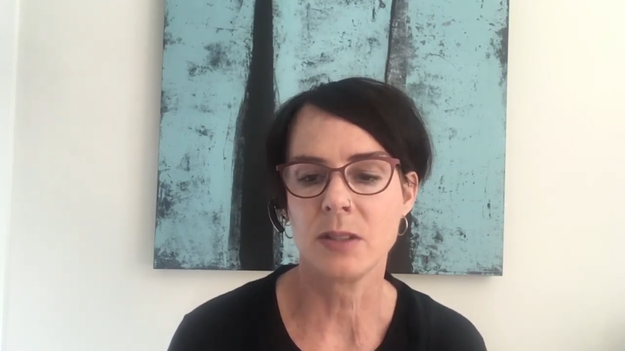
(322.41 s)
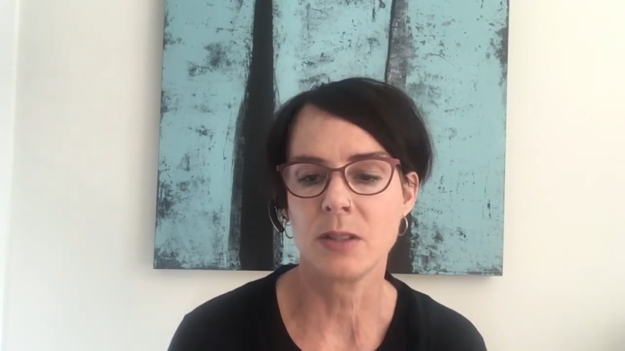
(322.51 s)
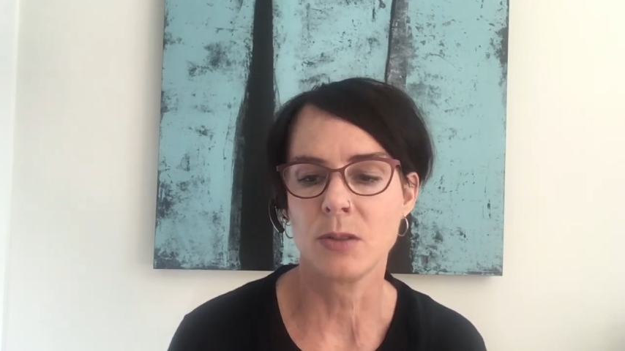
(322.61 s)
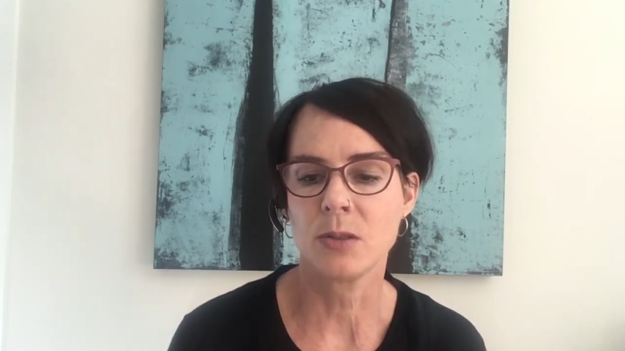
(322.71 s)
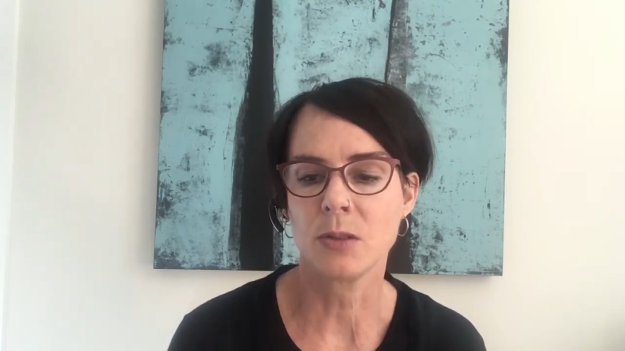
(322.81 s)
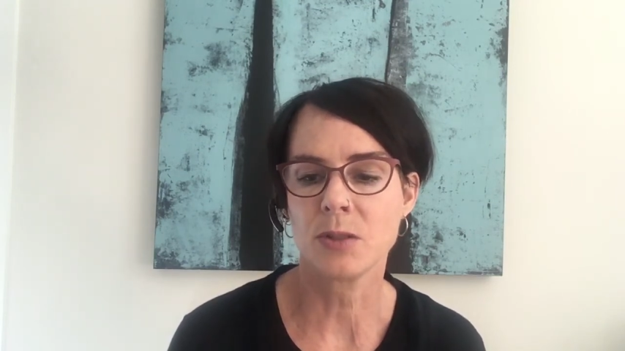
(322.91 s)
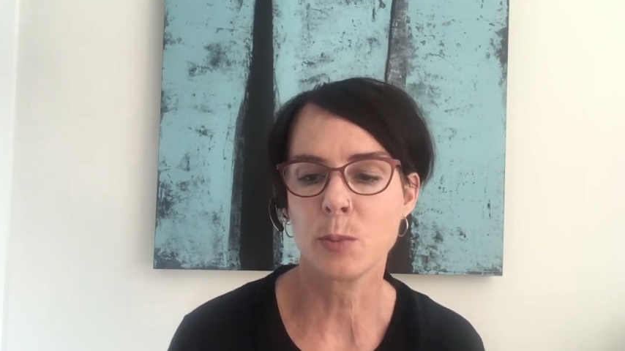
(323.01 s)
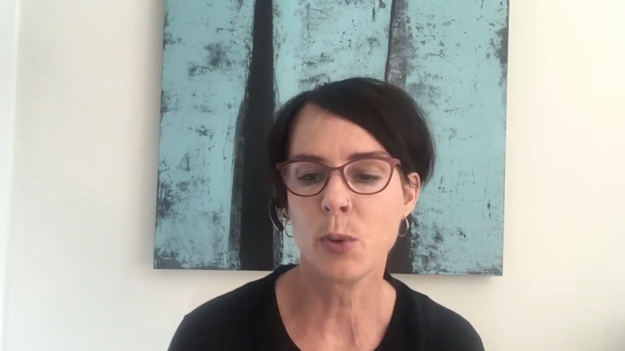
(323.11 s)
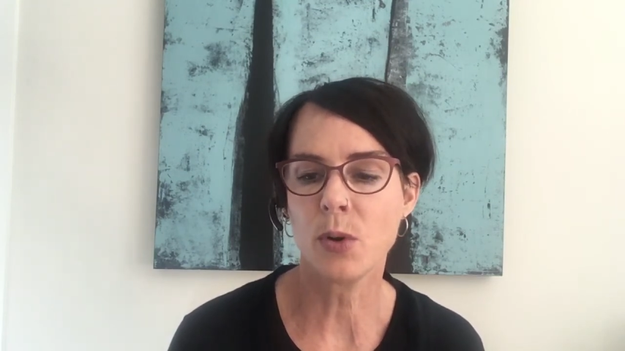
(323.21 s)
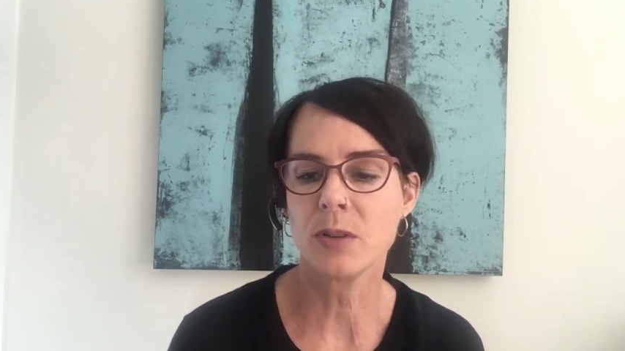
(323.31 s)
of
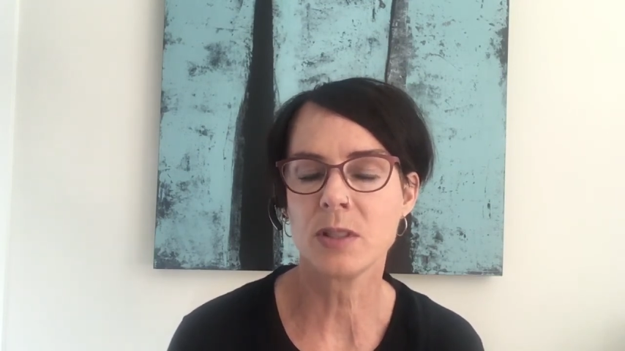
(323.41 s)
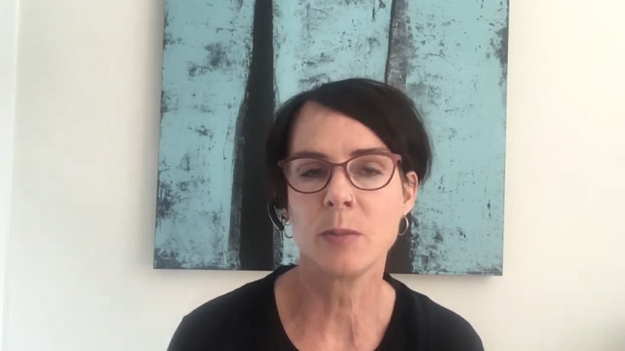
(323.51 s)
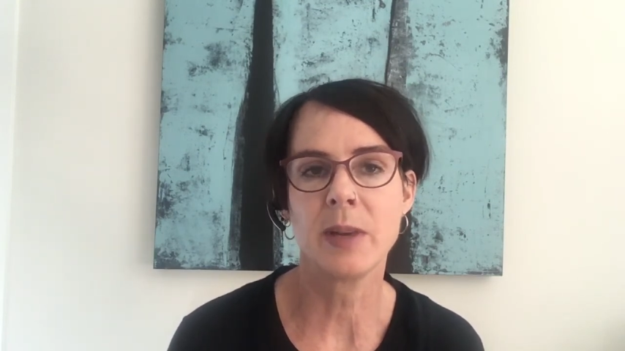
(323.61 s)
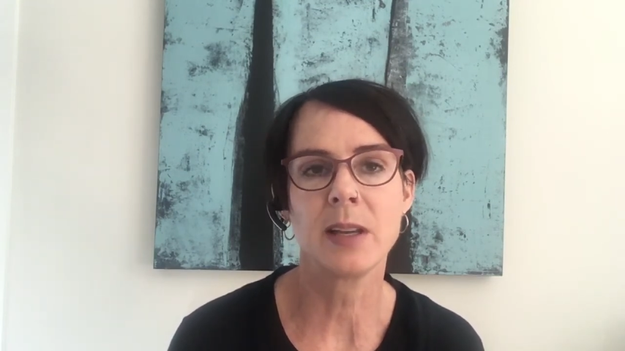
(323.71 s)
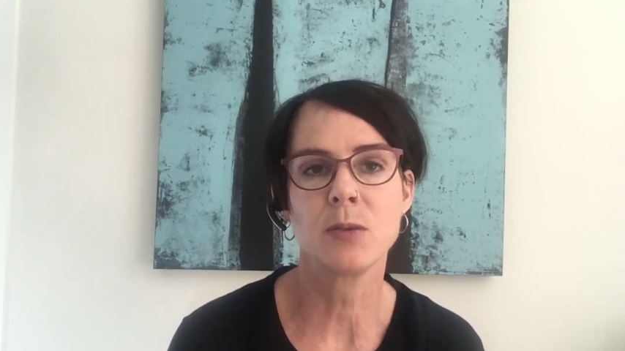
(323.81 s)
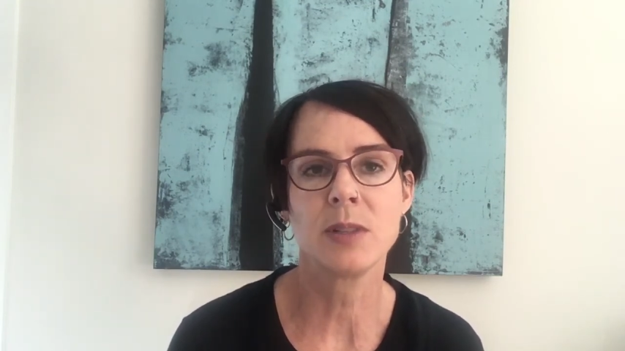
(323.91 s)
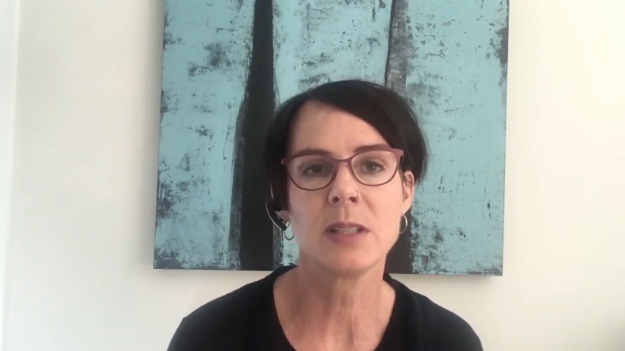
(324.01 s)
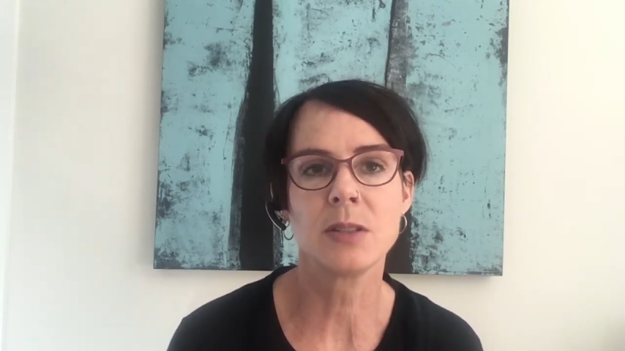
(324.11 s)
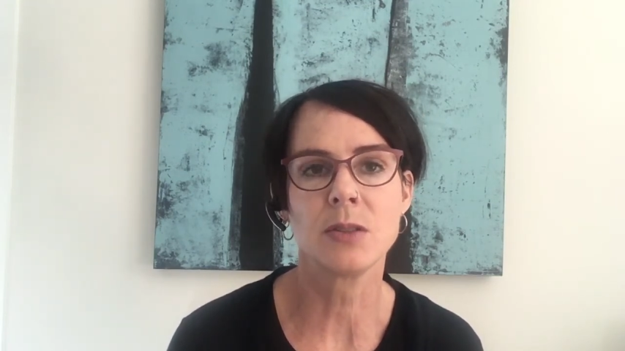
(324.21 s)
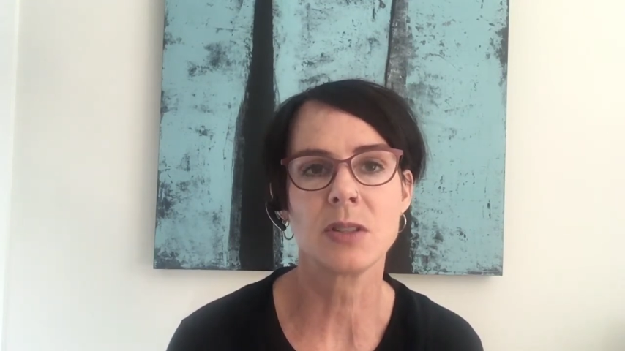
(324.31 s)
institutional support to make
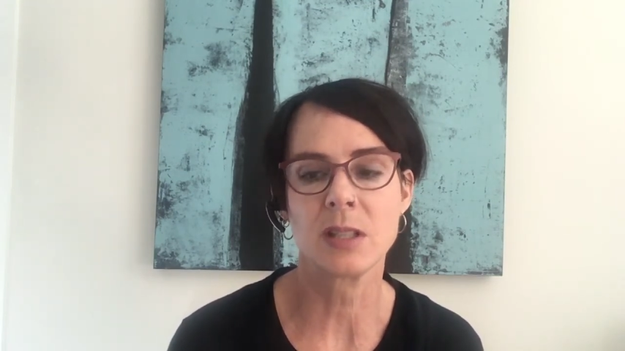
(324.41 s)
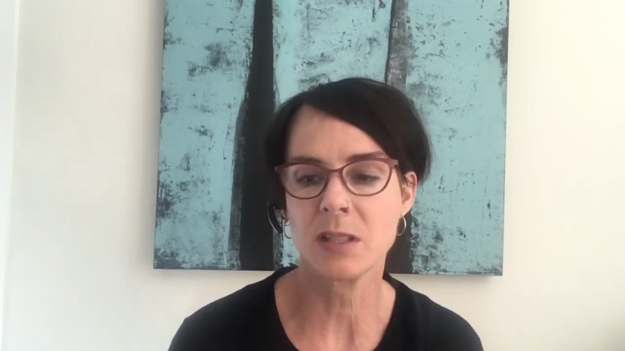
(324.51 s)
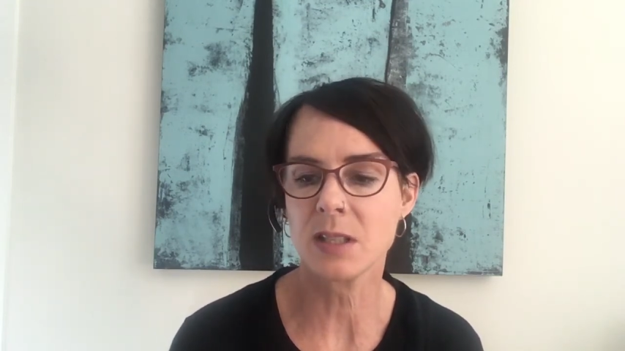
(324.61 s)
research